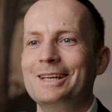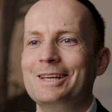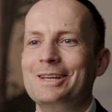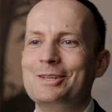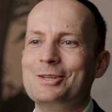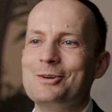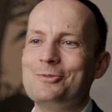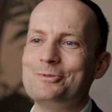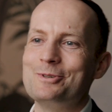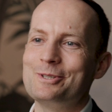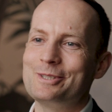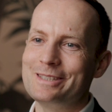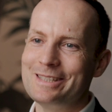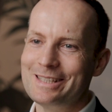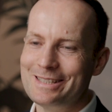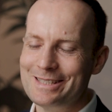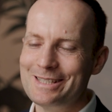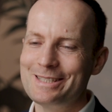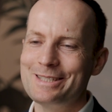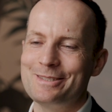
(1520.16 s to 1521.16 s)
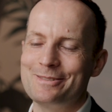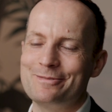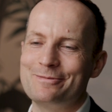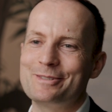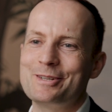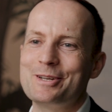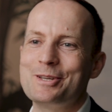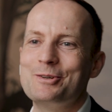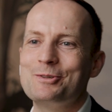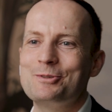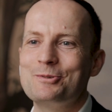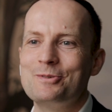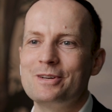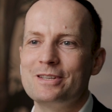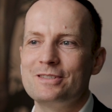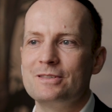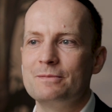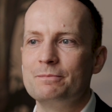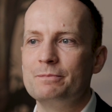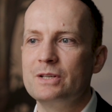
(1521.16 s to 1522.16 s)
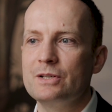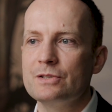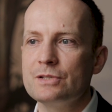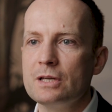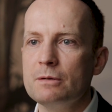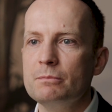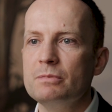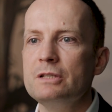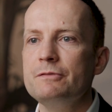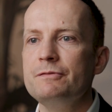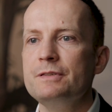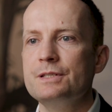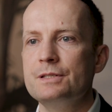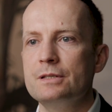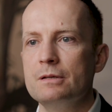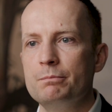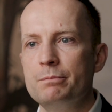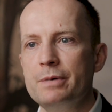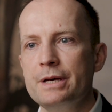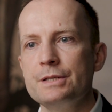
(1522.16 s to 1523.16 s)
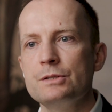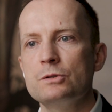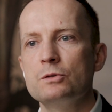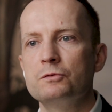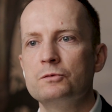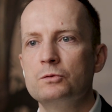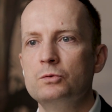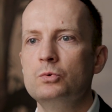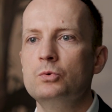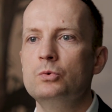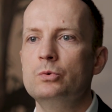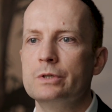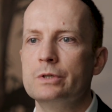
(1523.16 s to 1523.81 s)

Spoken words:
You know what? That's a very good question, because I believe it's the best of two